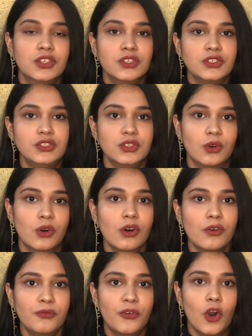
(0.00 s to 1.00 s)

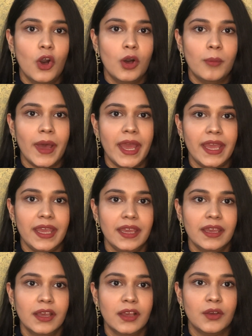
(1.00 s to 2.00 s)
So for
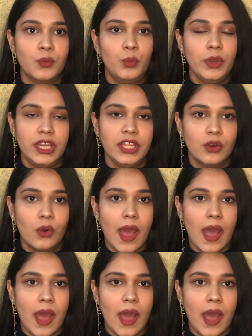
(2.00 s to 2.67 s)
my video,